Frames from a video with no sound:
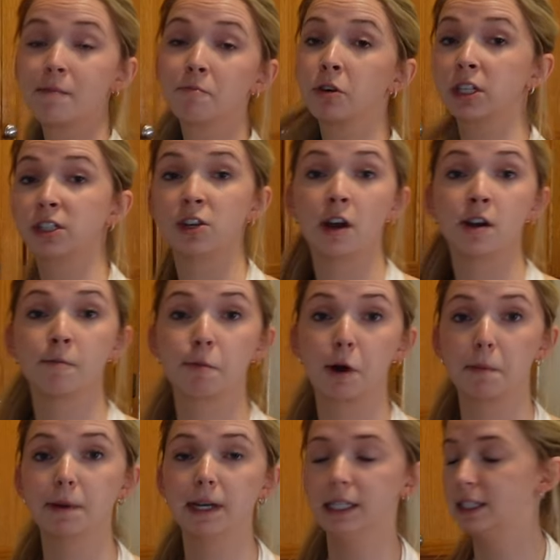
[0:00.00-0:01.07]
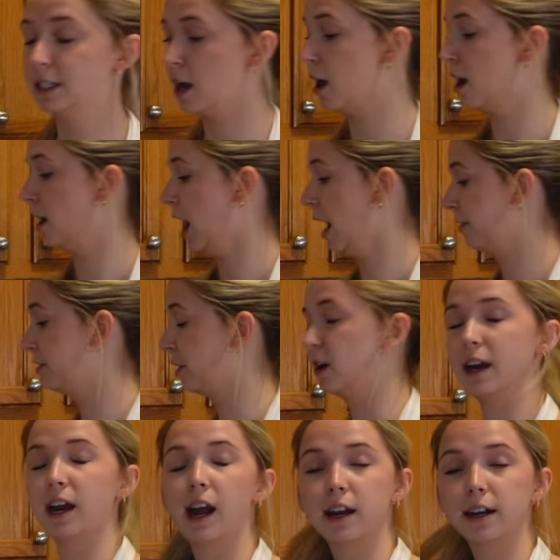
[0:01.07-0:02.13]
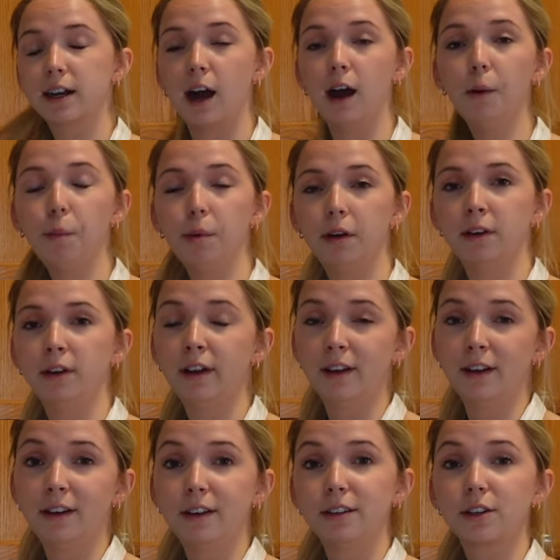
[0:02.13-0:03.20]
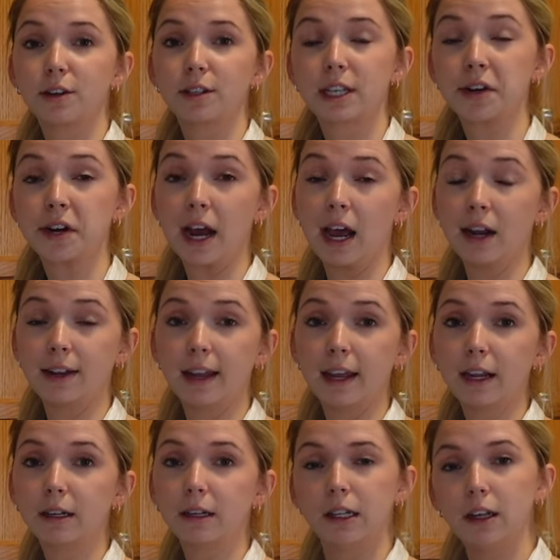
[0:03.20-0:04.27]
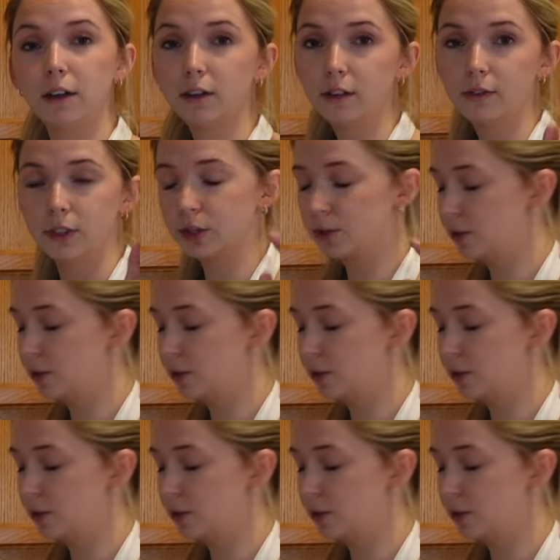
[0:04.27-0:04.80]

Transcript: number is not on purpose. I thought I had a cup. Turns out I had like a little over